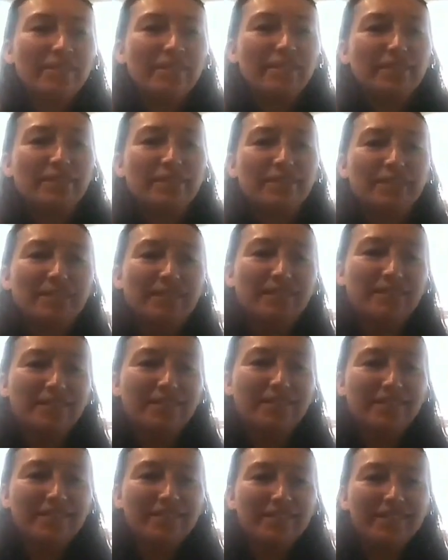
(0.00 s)

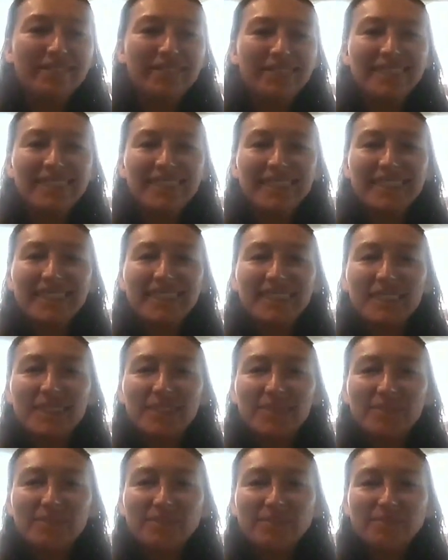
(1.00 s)

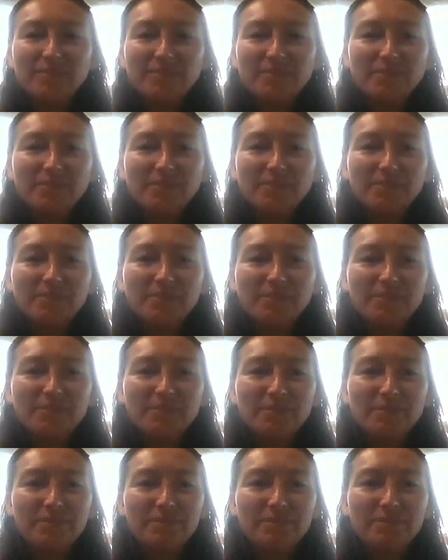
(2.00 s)

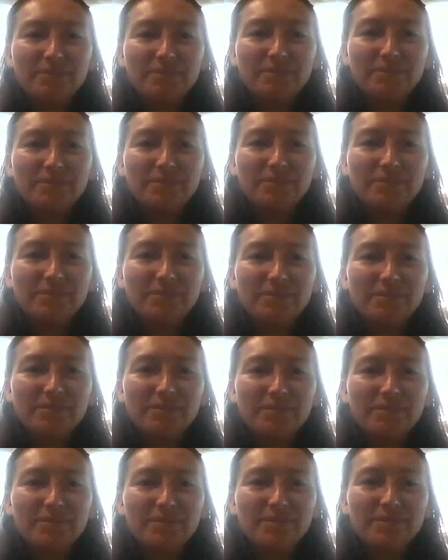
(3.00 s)

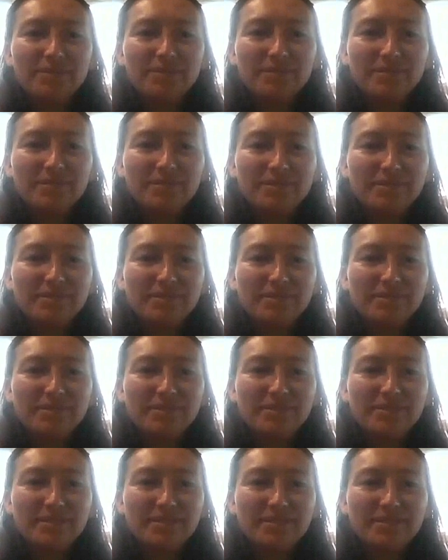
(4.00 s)

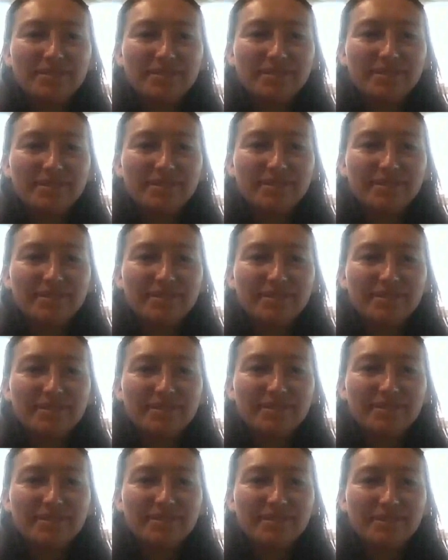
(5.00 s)

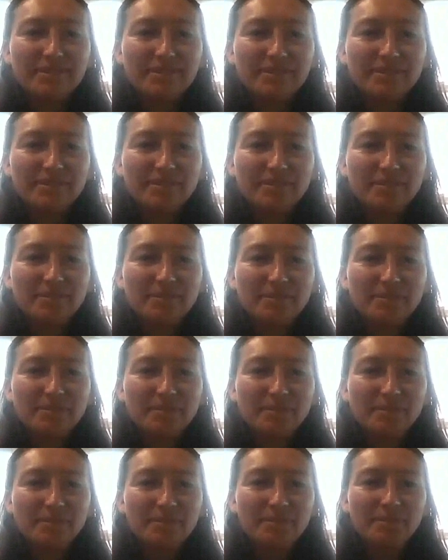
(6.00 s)

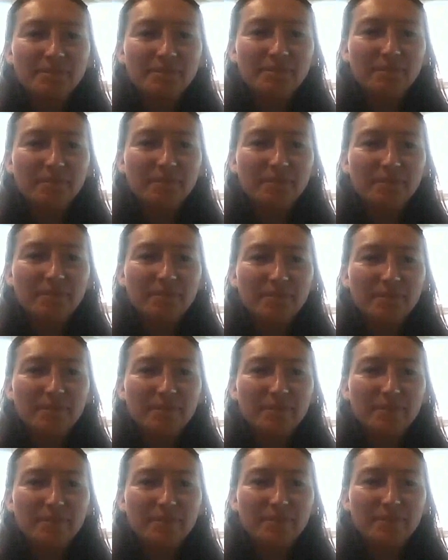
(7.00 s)
The person shown says nothing.